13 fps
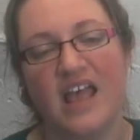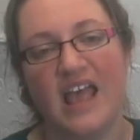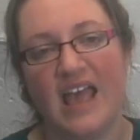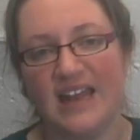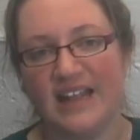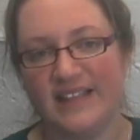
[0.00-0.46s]

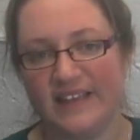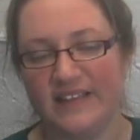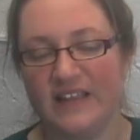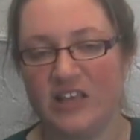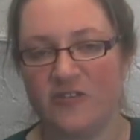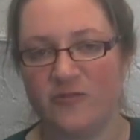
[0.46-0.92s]

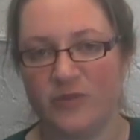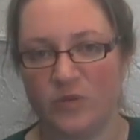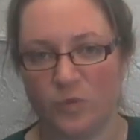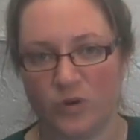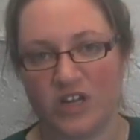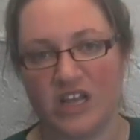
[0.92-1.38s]
anything that you've
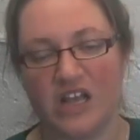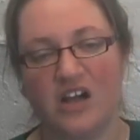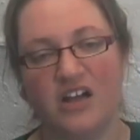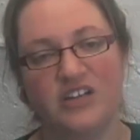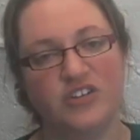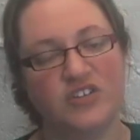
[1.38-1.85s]
been working
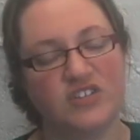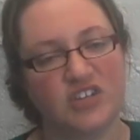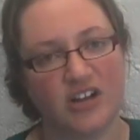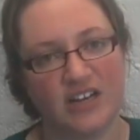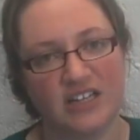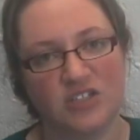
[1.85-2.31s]
on, you're
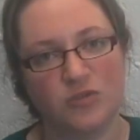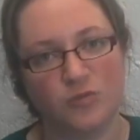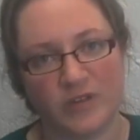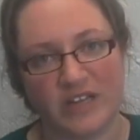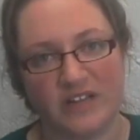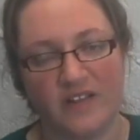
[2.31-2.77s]
starting to
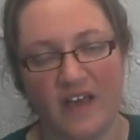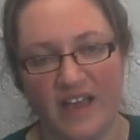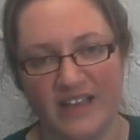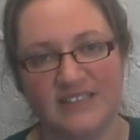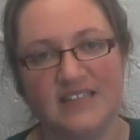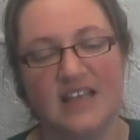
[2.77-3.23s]

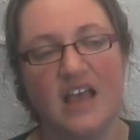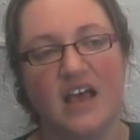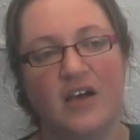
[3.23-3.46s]
realize,